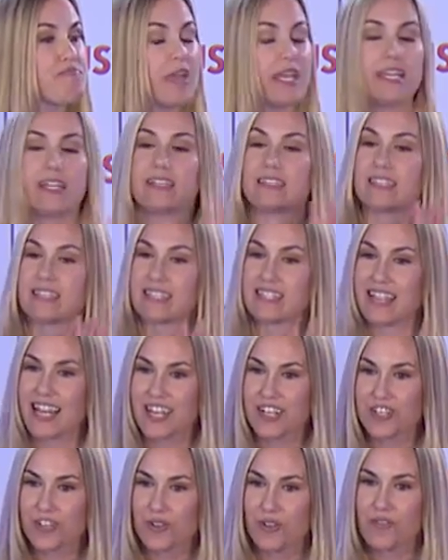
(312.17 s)
It is
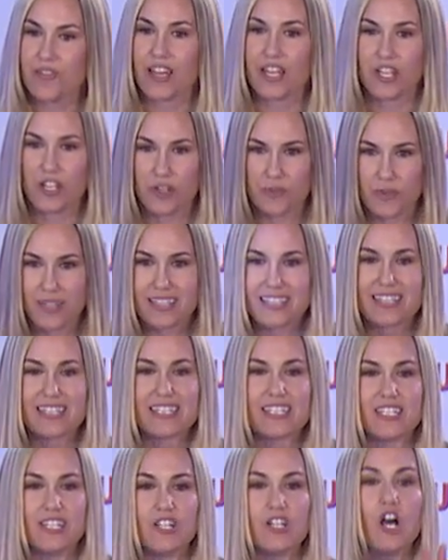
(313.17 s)
essential that you
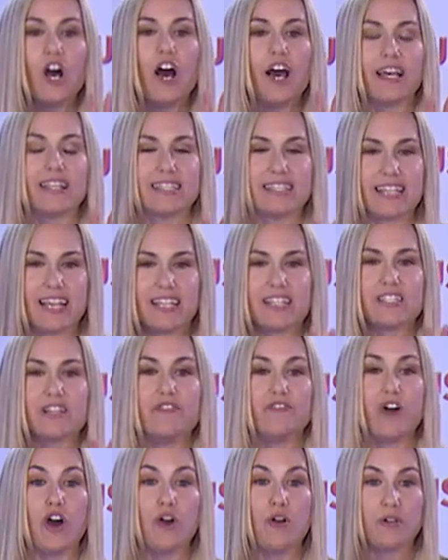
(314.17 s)
instill a sense
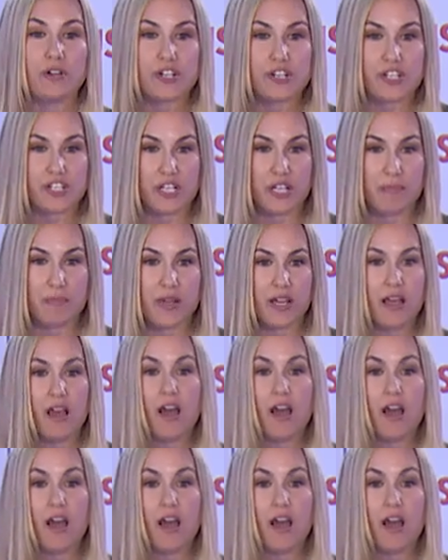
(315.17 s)
of ownership